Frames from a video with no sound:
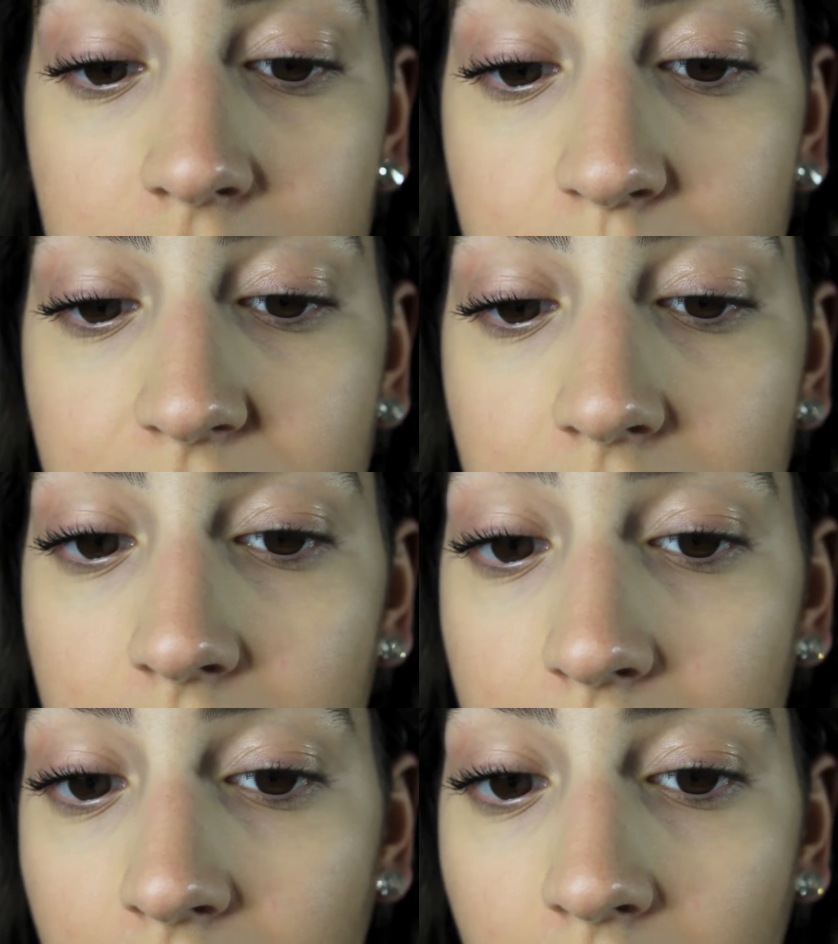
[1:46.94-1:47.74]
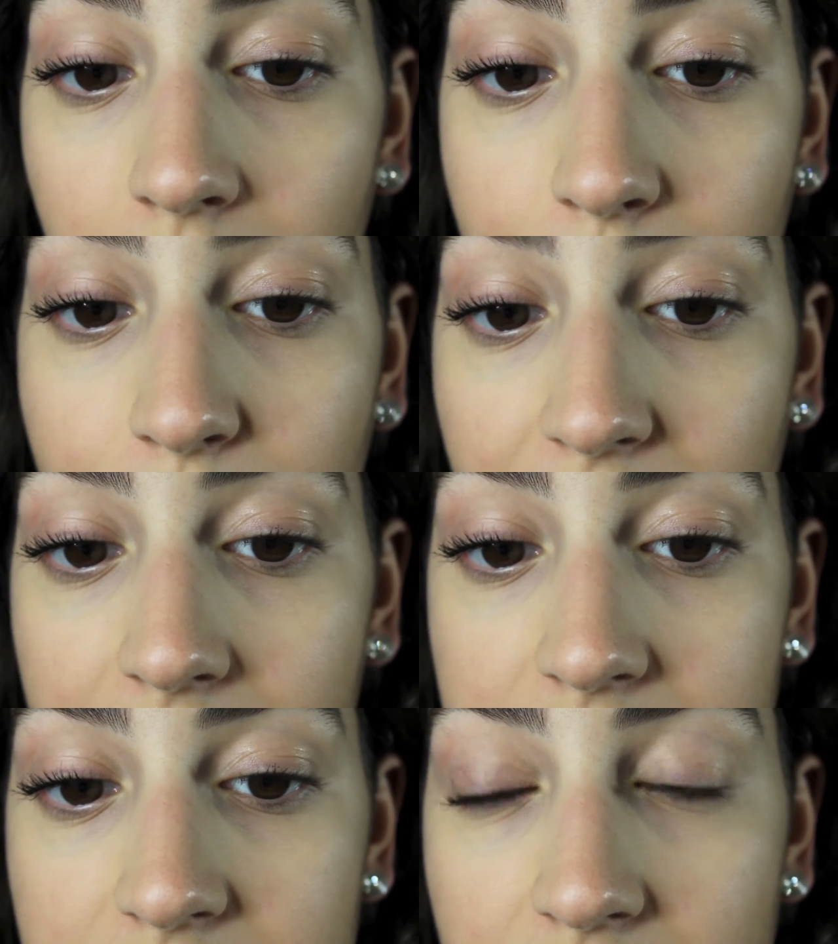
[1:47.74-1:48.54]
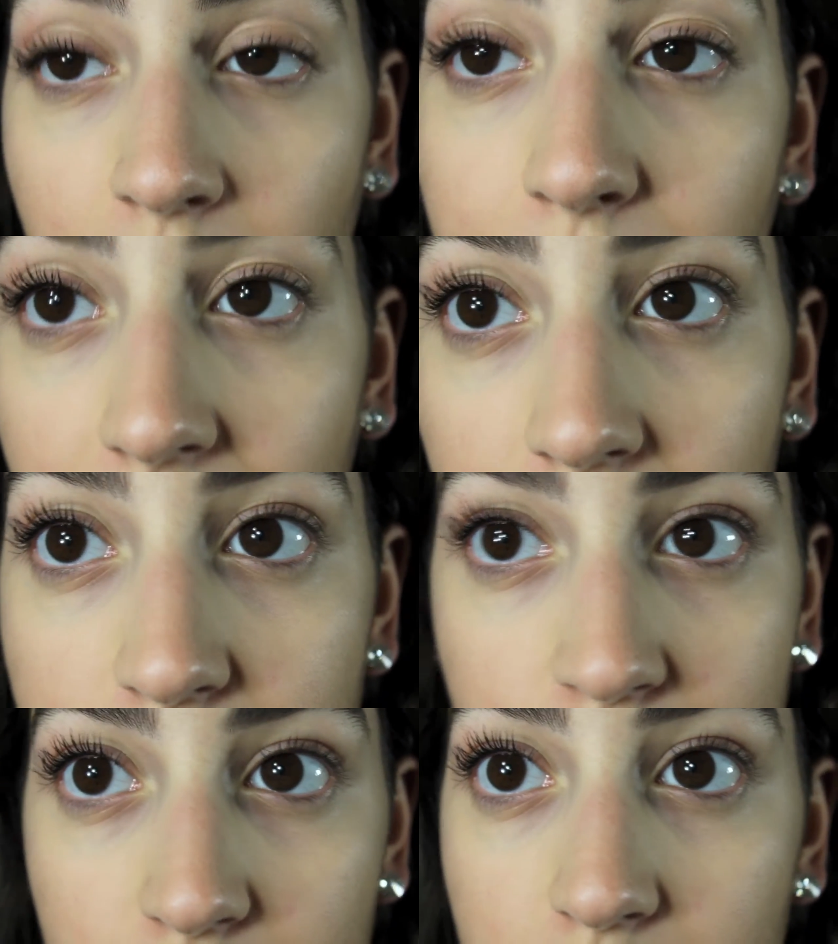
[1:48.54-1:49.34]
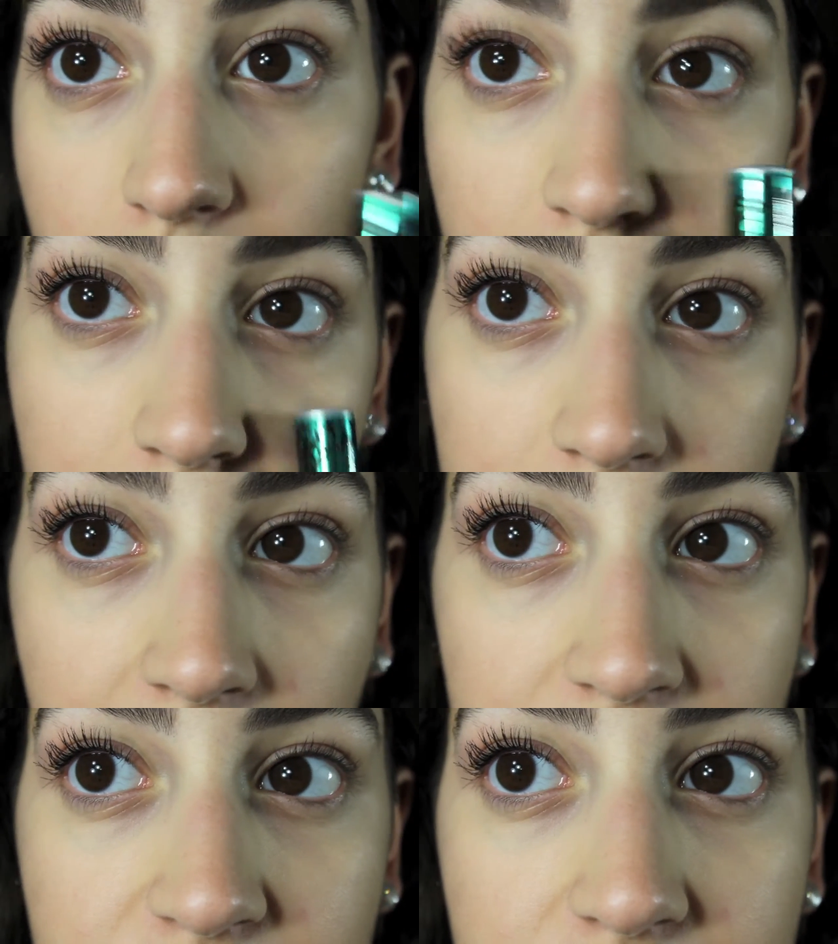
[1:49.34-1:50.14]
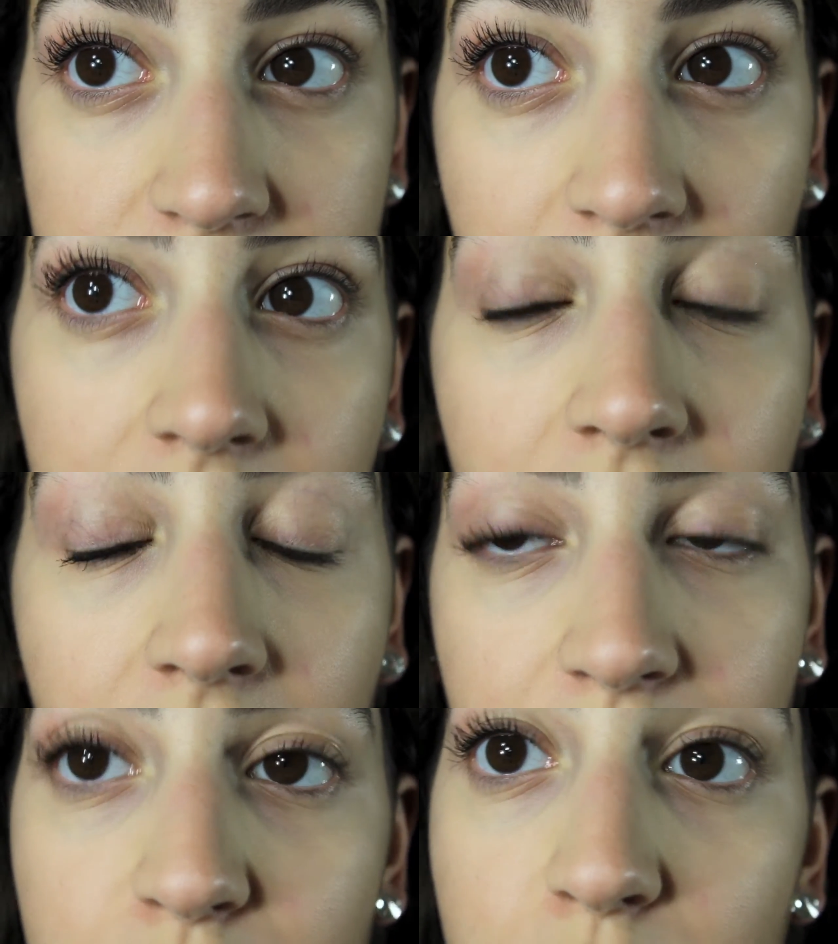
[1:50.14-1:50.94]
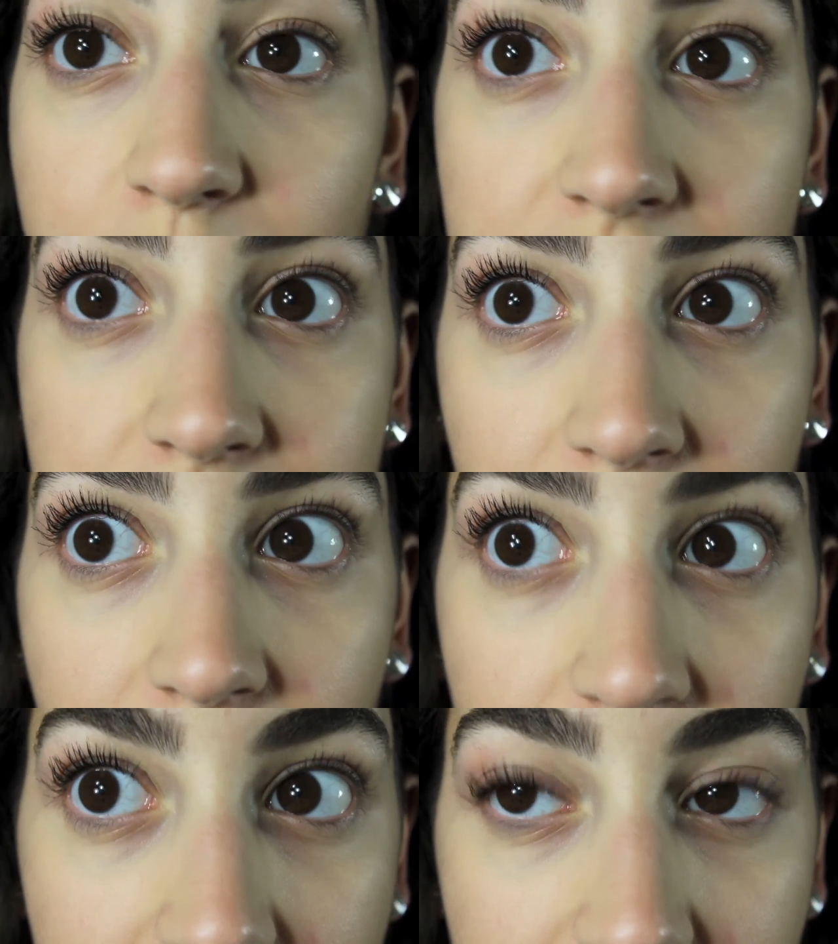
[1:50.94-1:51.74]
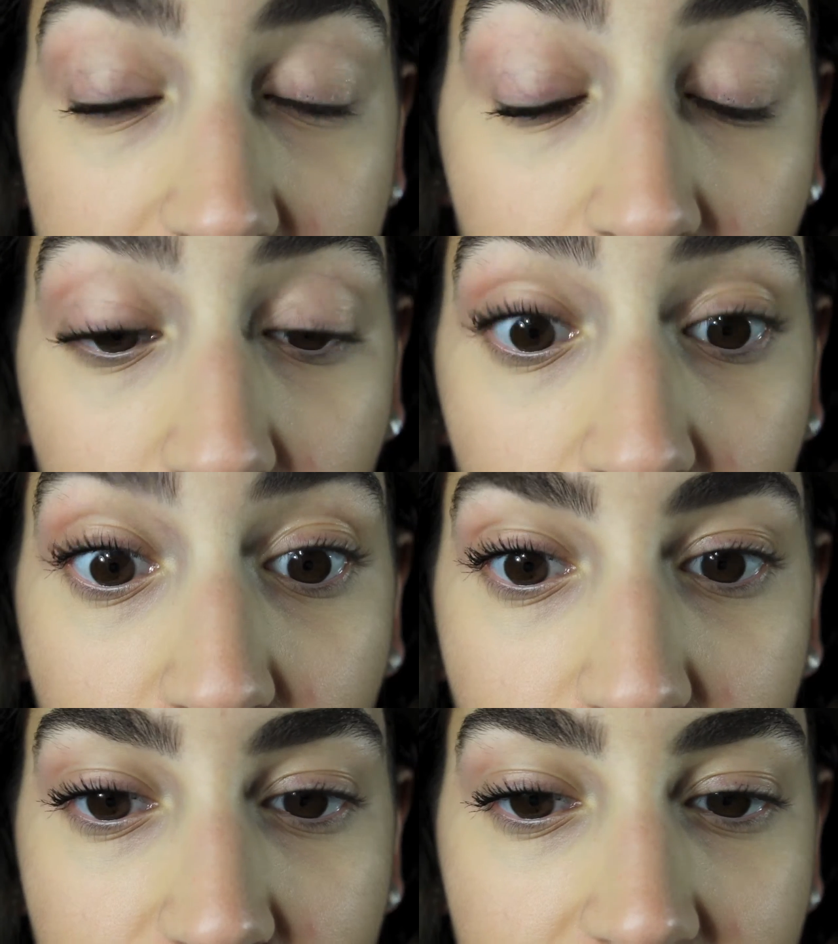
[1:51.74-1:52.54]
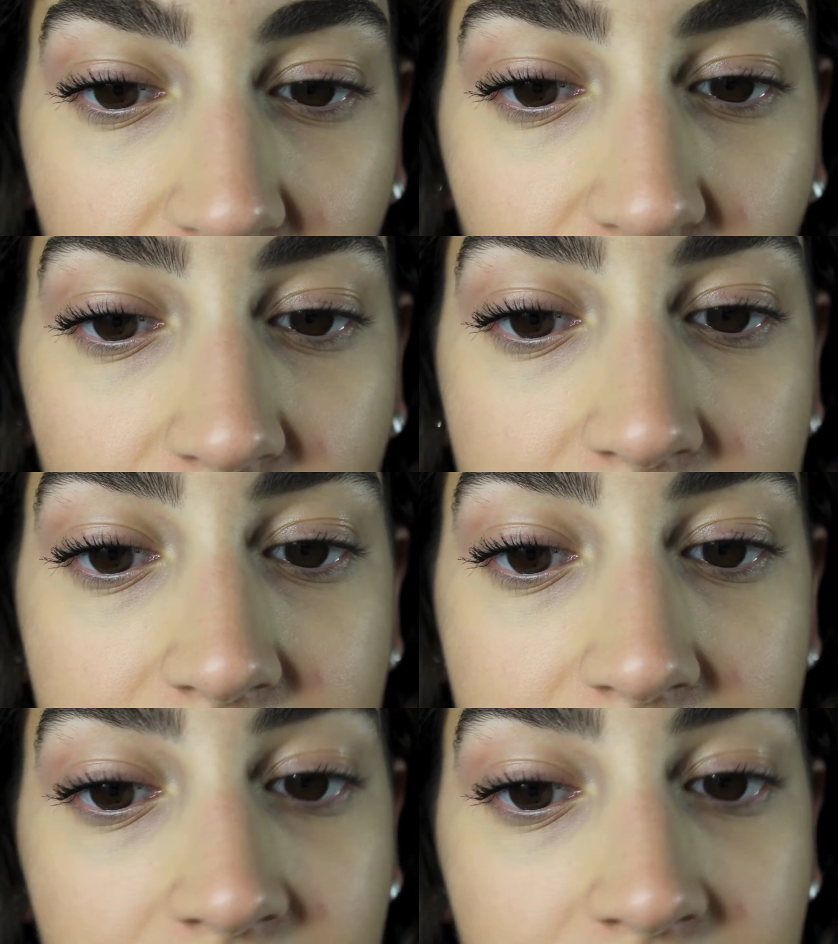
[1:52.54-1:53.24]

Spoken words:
Nobody's mouth can be seen.